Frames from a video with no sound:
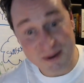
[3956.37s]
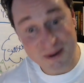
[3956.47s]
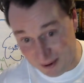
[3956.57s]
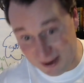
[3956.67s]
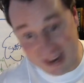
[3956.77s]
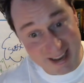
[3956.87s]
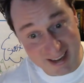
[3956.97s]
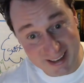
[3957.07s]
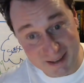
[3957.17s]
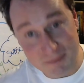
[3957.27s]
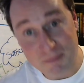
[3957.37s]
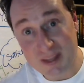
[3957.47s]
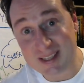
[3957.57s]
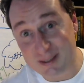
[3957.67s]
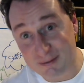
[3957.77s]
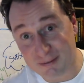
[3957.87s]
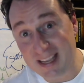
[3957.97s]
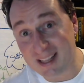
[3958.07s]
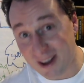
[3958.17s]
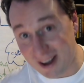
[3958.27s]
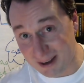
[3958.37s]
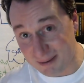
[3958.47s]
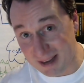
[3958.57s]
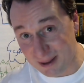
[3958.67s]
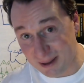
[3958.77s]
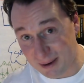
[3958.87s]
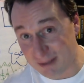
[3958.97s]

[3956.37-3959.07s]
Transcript: Ray? This is vlog, by the way.